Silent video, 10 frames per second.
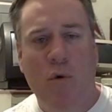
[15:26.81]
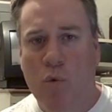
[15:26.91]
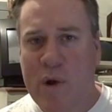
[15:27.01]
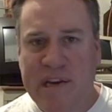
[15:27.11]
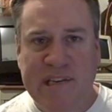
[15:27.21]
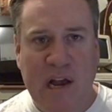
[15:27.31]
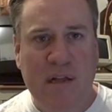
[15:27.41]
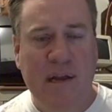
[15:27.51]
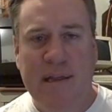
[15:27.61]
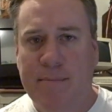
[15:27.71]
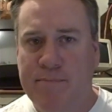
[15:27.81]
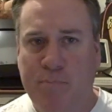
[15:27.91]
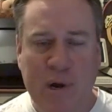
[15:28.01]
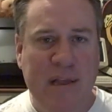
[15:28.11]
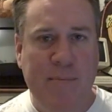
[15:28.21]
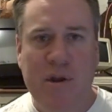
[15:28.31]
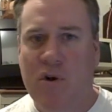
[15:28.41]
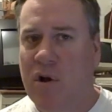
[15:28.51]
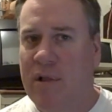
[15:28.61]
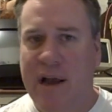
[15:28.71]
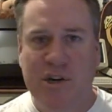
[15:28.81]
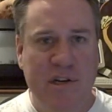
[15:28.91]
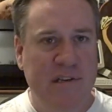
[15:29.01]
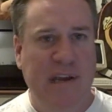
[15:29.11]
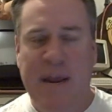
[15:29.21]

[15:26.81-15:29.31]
reselling them, putting them in your collections.